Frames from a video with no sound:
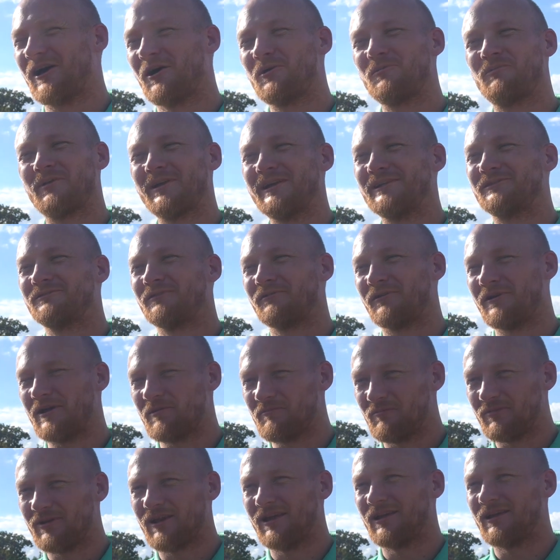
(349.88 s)
pleased for
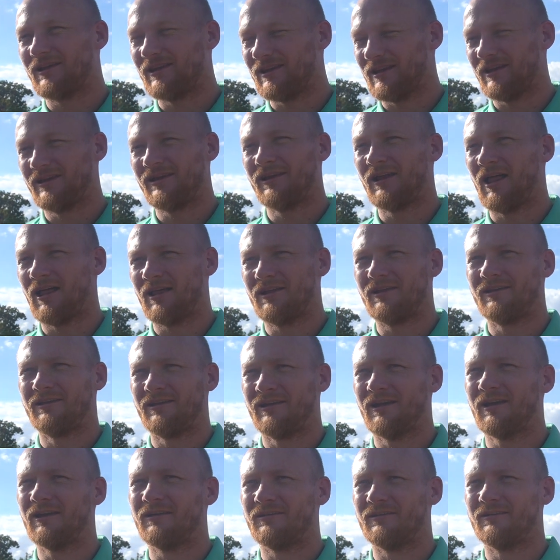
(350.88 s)
him. You
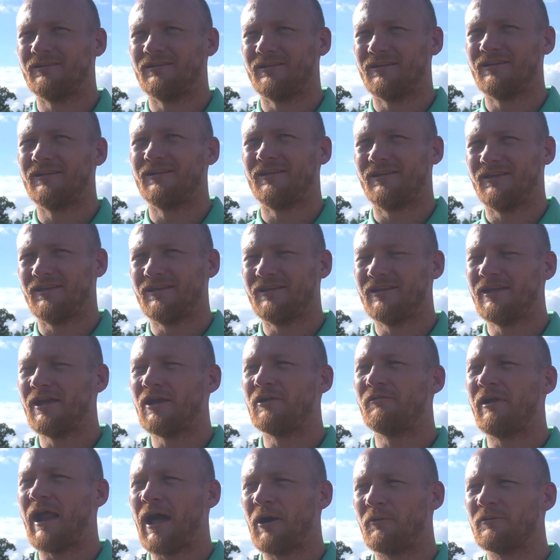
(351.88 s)
know, a
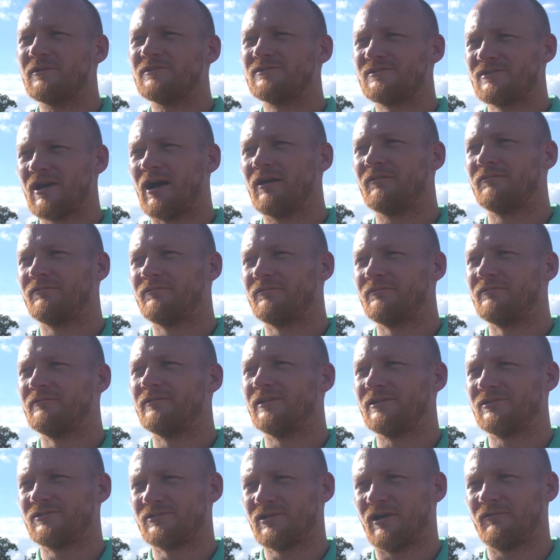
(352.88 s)
year out is tough.
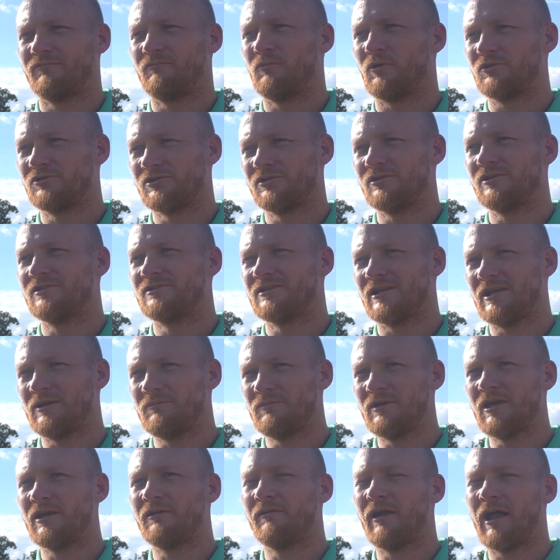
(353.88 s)
It's tough watching your
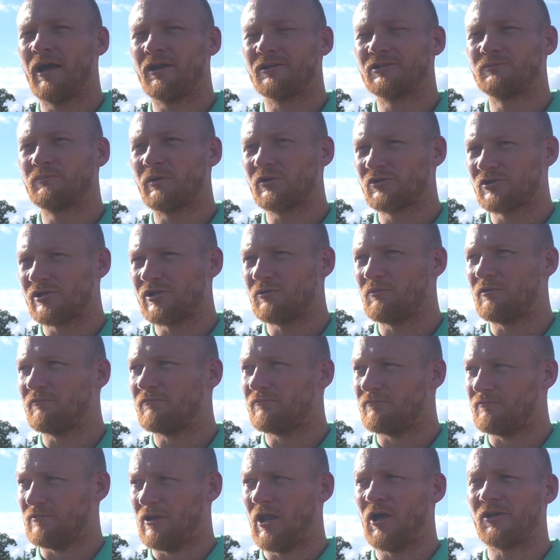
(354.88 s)
team year out, especially
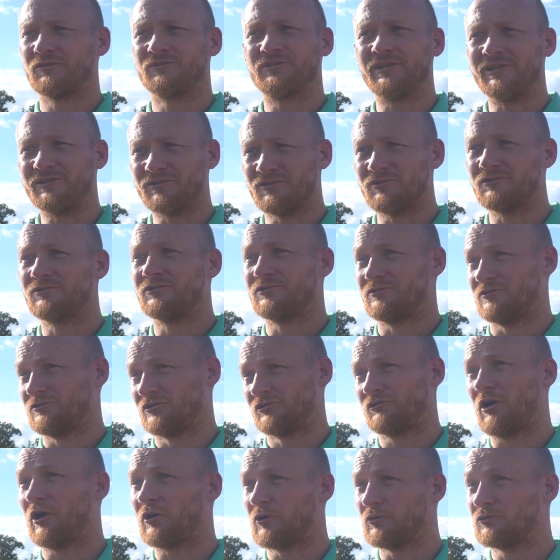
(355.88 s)
with last season's
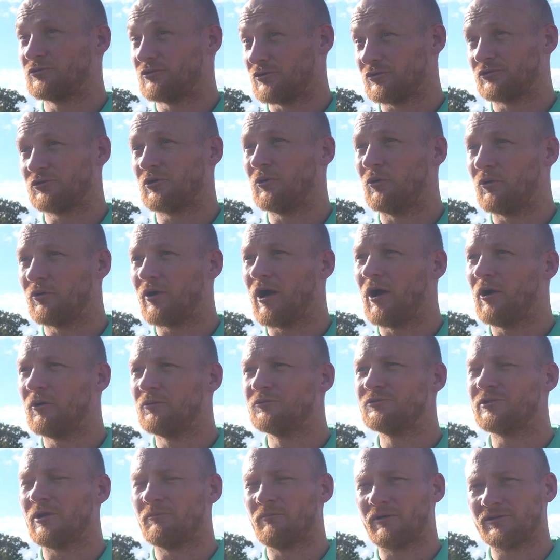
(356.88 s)
struggles to score
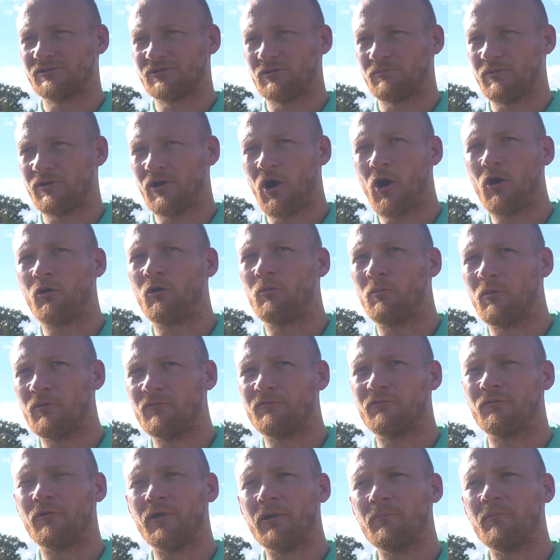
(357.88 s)
goals. It must have been
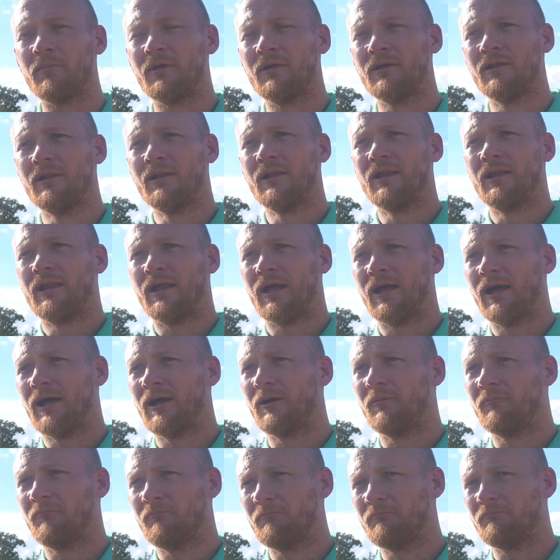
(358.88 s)
horrible for him.
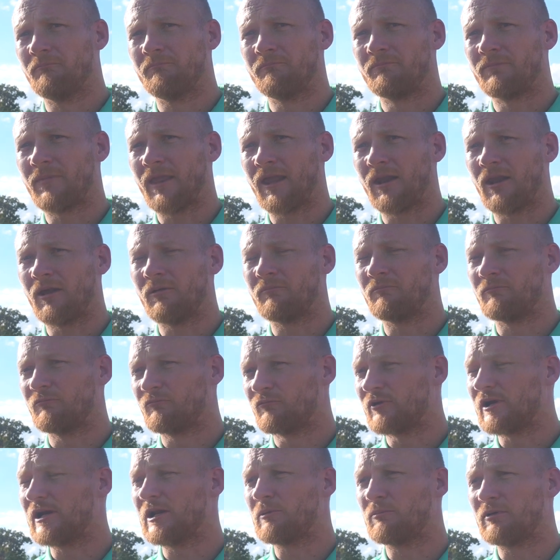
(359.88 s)
And I'm
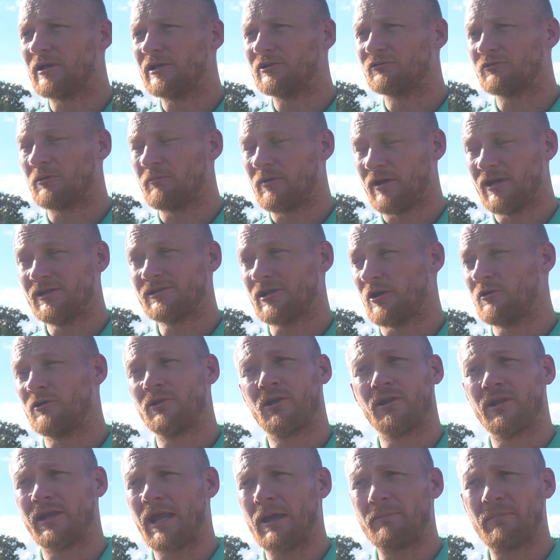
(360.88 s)
really pleased for him. And he's only
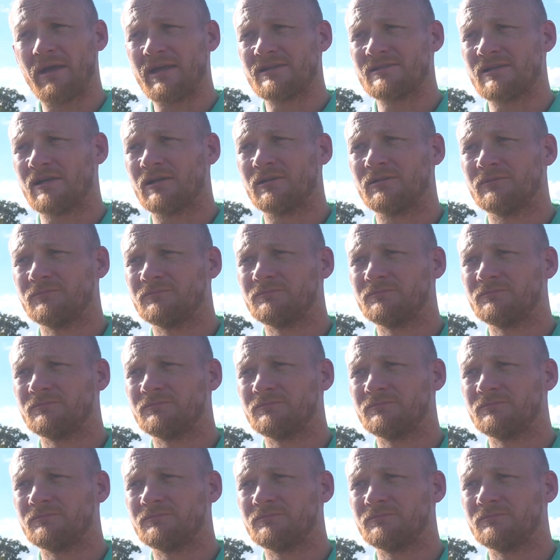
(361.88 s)
going to get better.